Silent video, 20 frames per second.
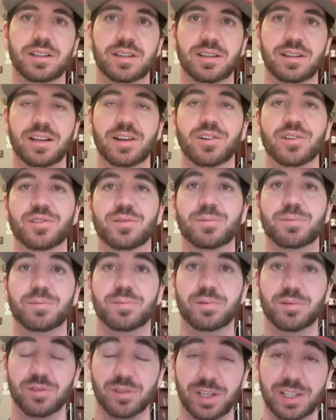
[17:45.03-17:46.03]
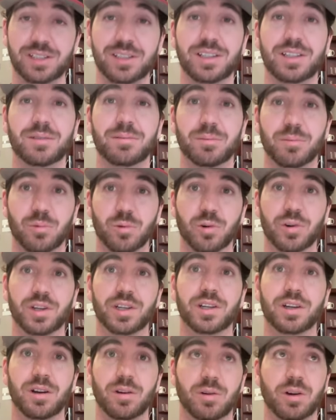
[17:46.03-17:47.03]
There's plenty more to
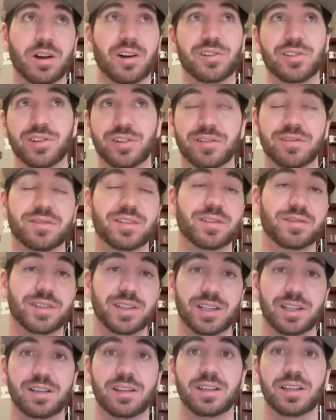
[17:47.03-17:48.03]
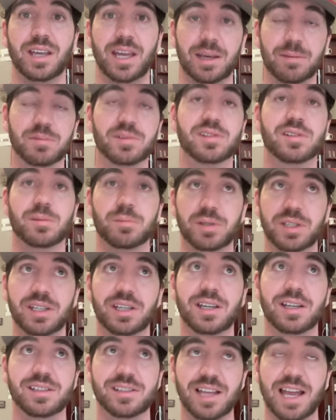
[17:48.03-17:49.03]
go, 150 games to
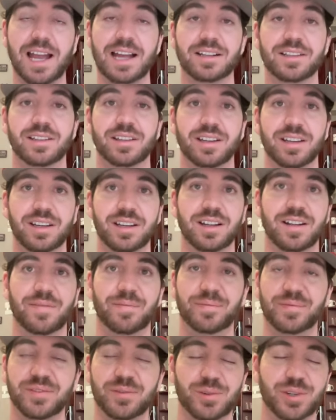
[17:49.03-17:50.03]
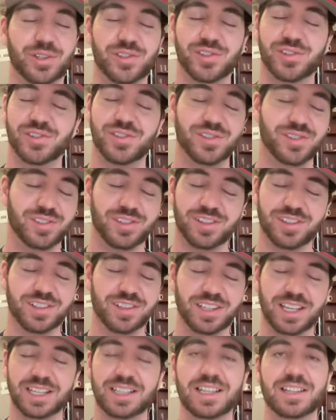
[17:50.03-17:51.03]
be exact, which,
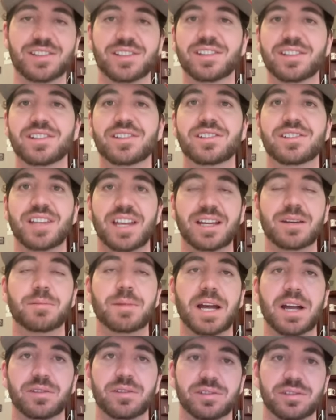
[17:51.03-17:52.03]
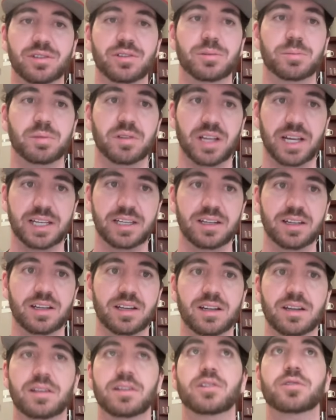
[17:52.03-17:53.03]
like, that's an insane amount still to play.
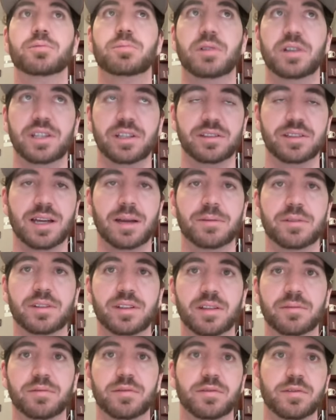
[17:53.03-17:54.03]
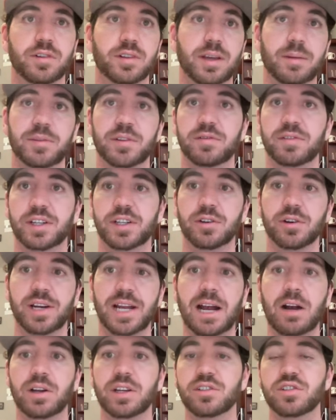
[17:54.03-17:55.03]
There's plenty of time for them to figure it
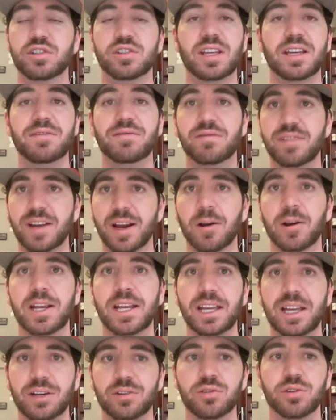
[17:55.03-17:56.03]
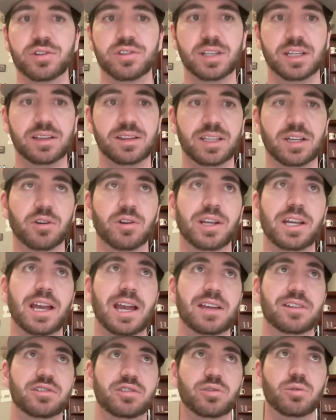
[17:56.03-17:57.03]
out. It's just a very interesting theory
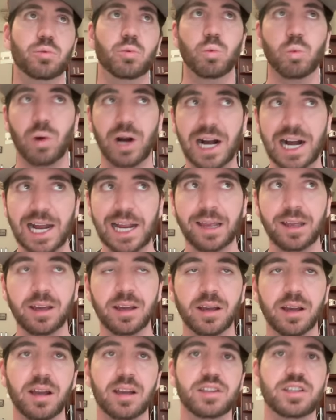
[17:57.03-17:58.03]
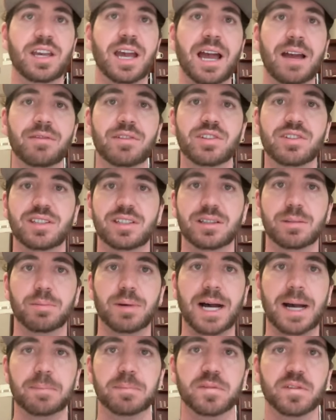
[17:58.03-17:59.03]
as to why you haven't seen the
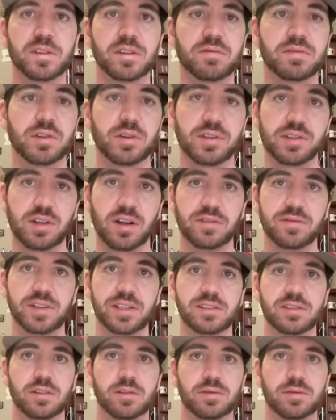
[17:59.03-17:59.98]
pop from the Phillies offense